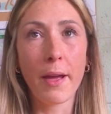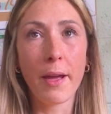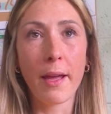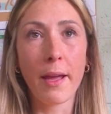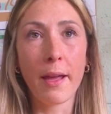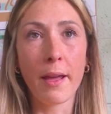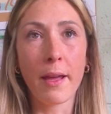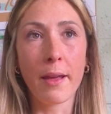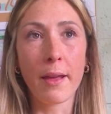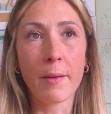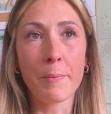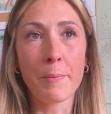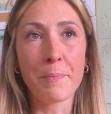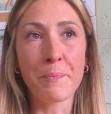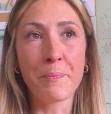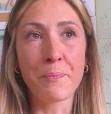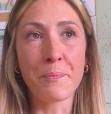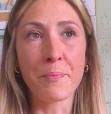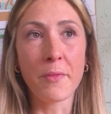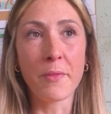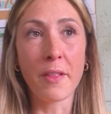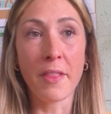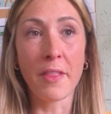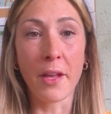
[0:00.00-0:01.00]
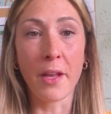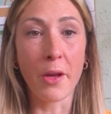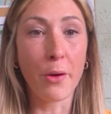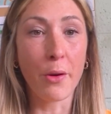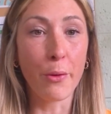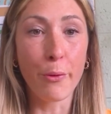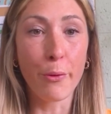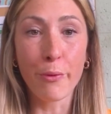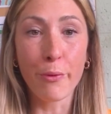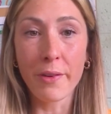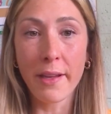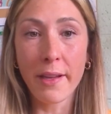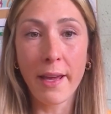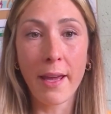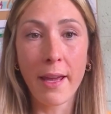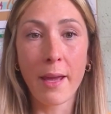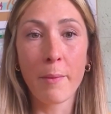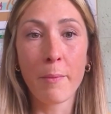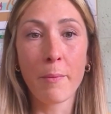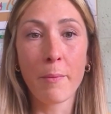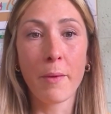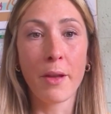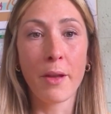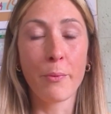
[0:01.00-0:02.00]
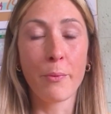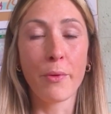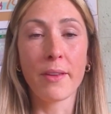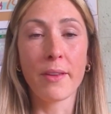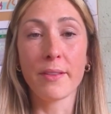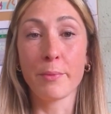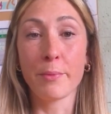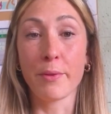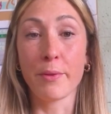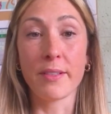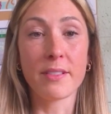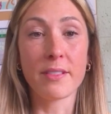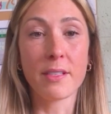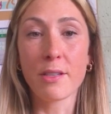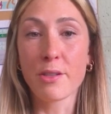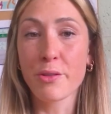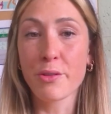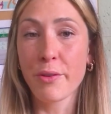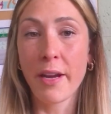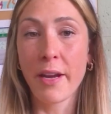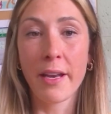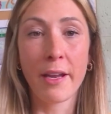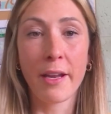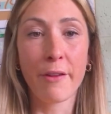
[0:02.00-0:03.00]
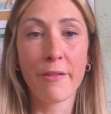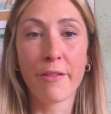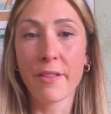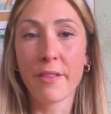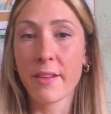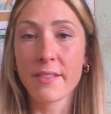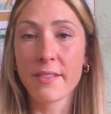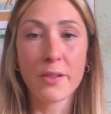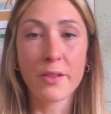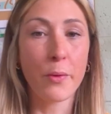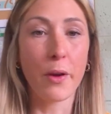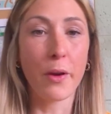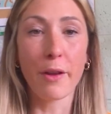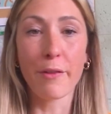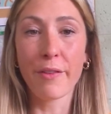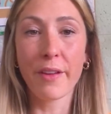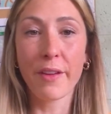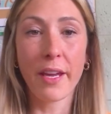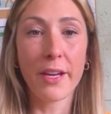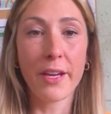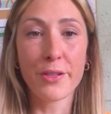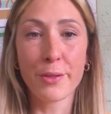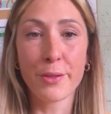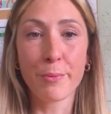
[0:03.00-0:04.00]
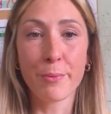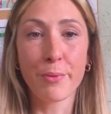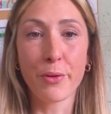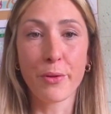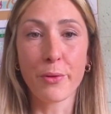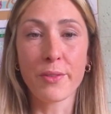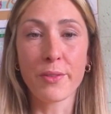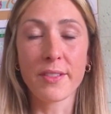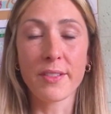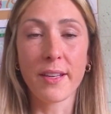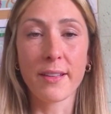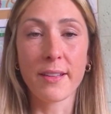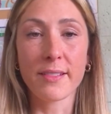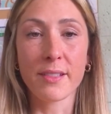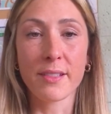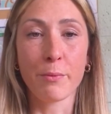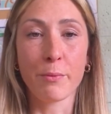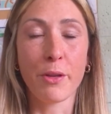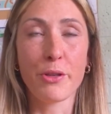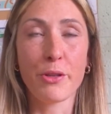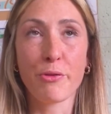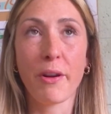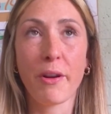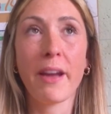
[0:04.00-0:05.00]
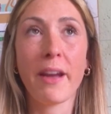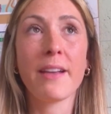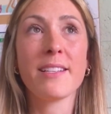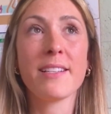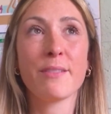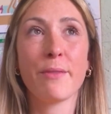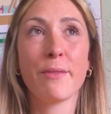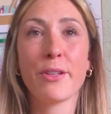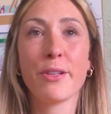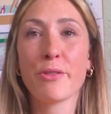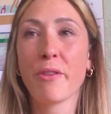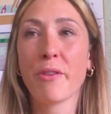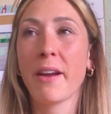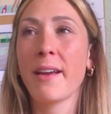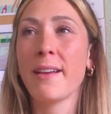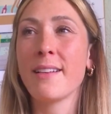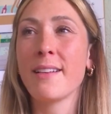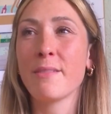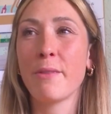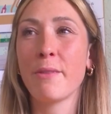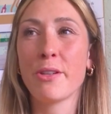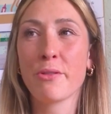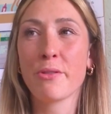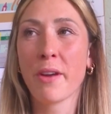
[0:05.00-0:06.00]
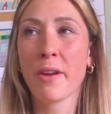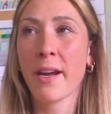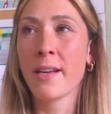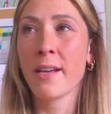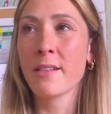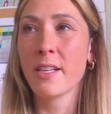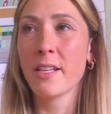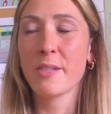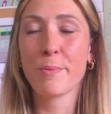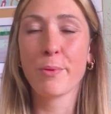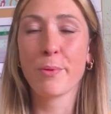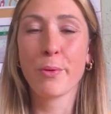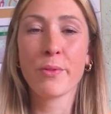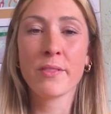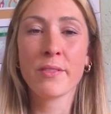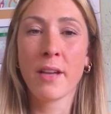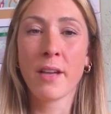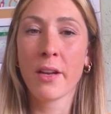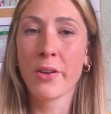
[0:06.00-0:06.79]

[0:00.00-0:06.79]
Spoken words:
Then COVID came and we were still training for this qualification process, and we trained and we trained and we trained, I suppose not